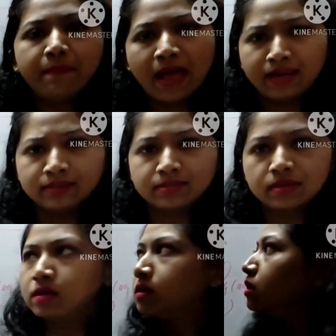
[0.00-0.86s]
balanced.
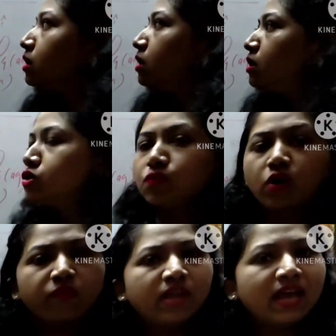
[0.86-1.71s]
So
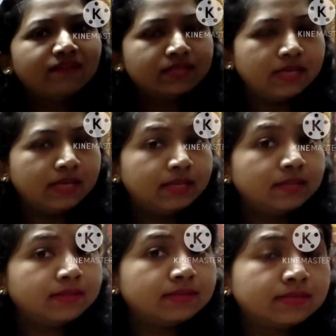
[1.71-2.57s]
what we have seen
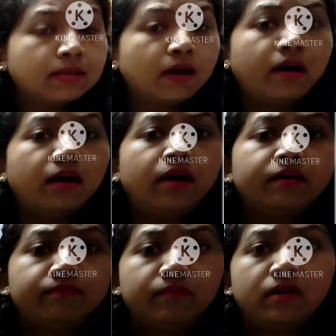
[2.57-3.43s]
in this
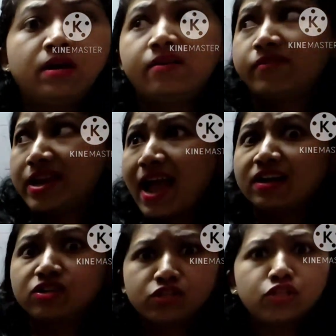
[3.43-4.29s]

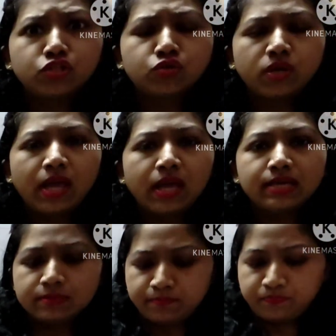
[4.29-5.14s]
reaction today
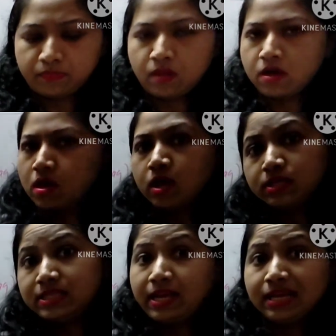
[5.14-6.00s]
is
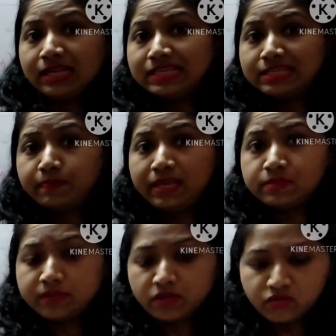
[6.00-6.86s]
single displacement